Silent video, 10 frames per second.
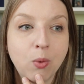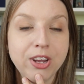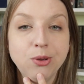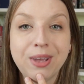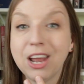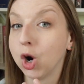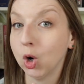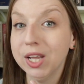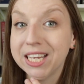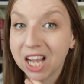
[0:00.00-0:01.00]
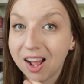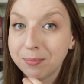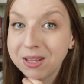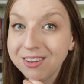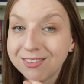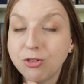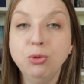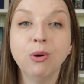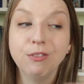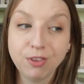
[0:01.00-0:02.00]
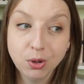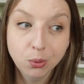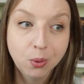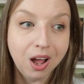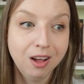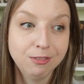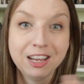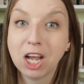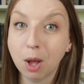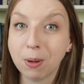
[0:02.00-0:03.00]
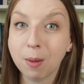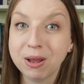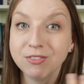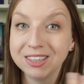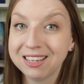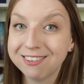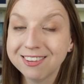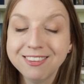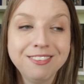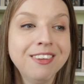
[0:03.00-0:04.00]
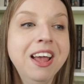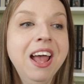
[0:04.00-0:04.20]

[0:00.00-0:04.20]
where you get early copies to review of like upcoming releases.